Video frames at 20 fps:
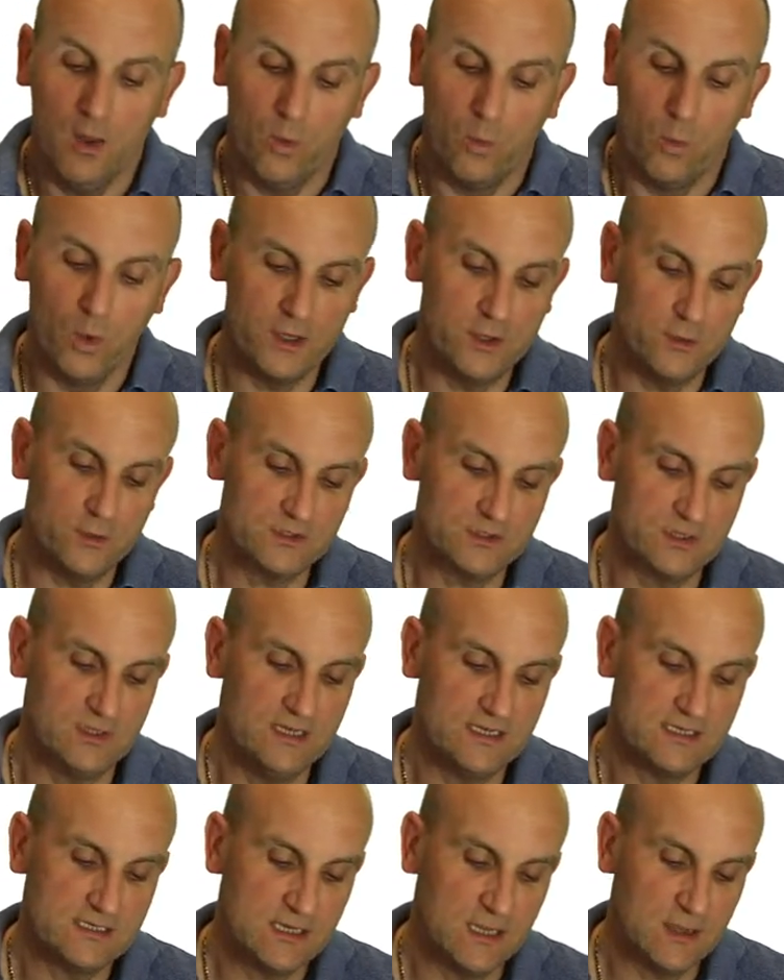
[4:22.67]
What you also
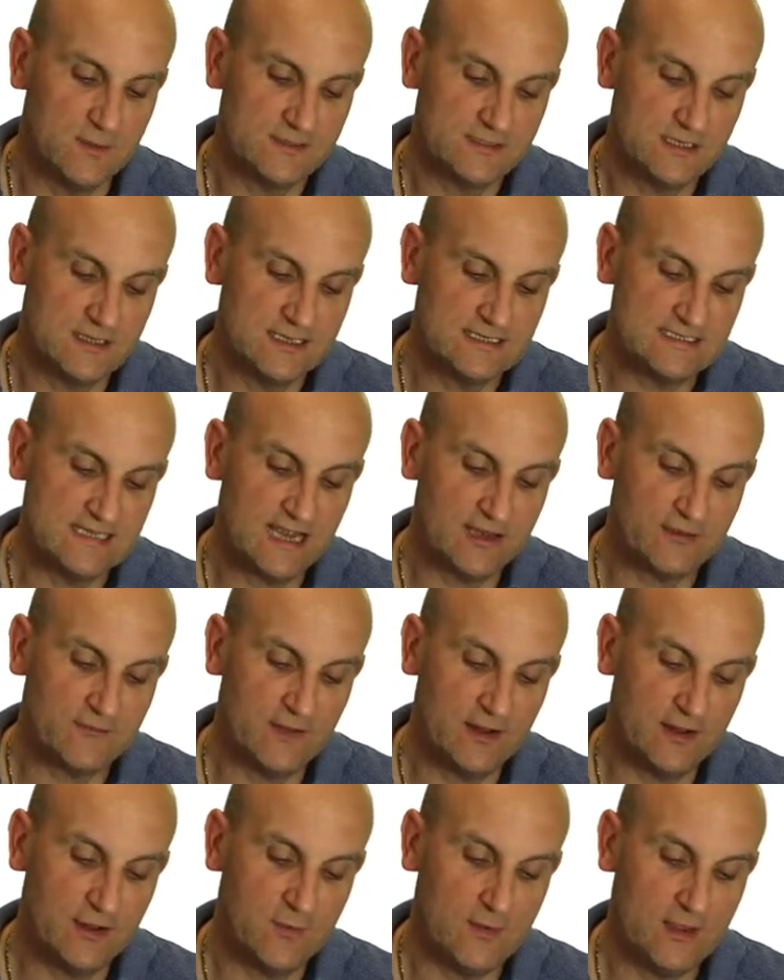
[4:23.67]
need to know is that this X
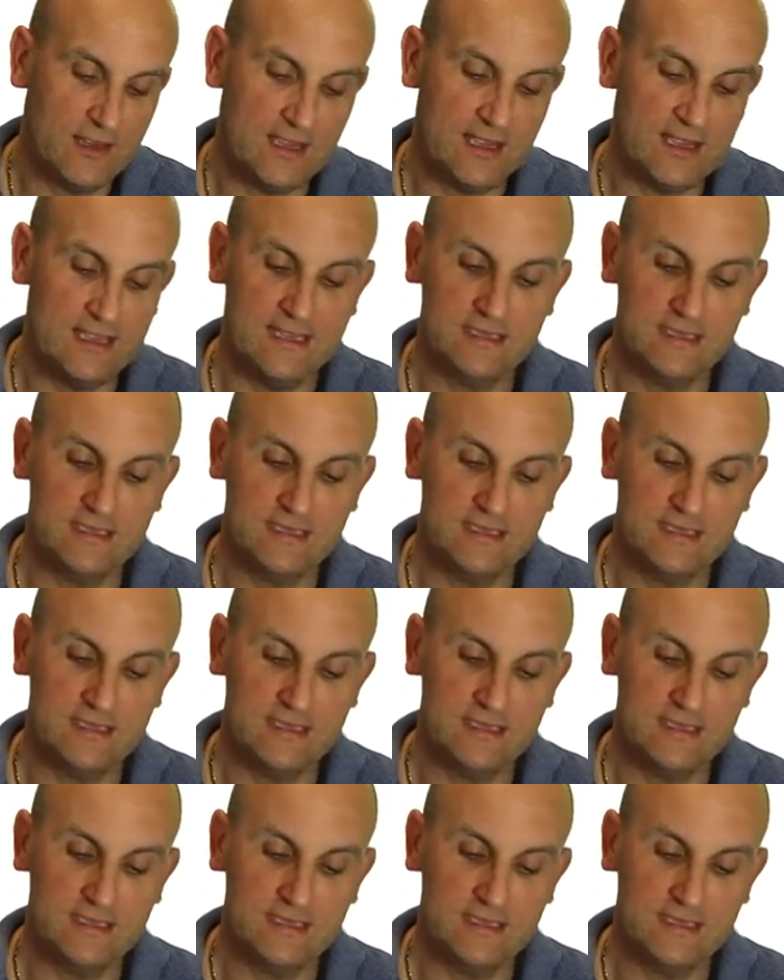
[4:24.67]
value here